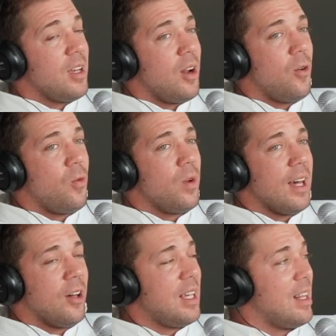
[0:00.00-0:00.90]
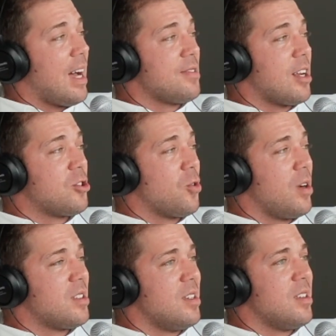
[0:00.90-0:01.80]
with healthy lifestyle
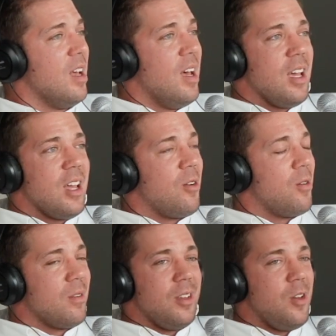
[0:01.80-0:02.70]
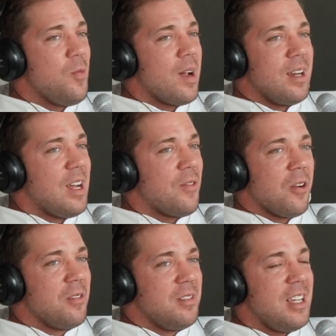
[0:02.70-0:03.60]
choices, you may
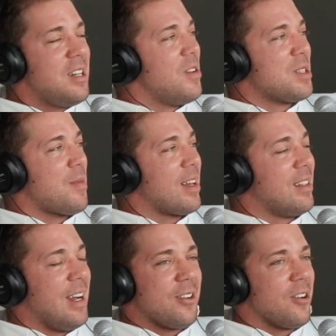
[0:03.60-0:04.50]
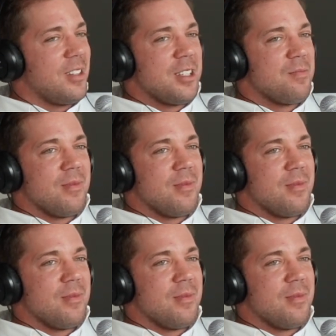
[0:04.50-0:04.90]
never need to visit my clinic, or at least